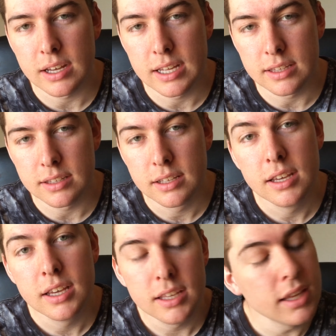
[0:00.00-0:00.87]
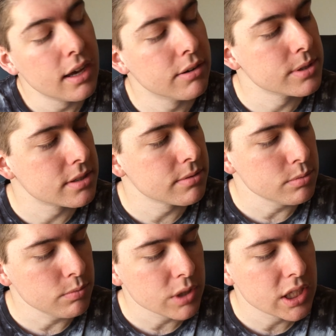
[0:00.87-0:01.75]
And yeah, it was a
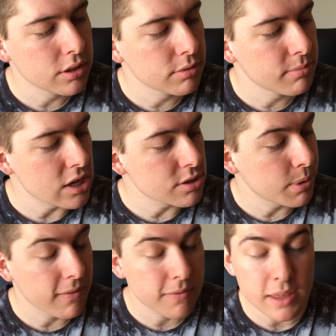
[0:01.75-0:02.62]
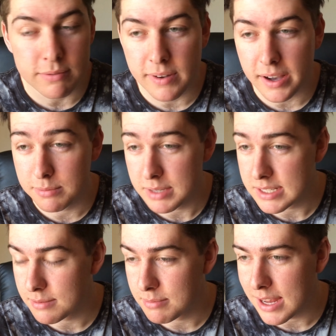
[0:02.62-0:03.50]
really good match. Apart from that fucking
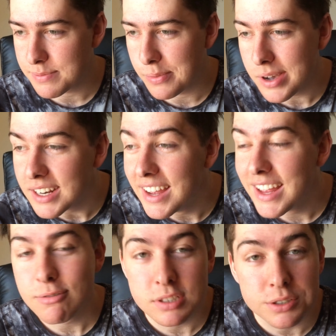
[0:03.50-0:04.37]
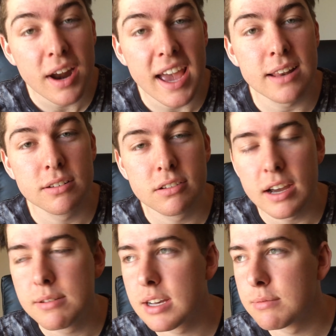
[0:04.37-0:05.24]
miss on match point, it was a great
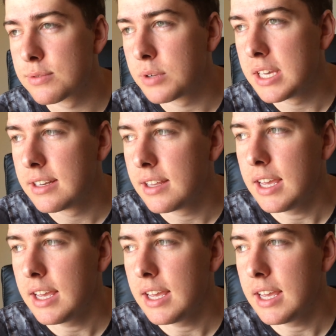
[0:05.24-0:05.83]
doubles win.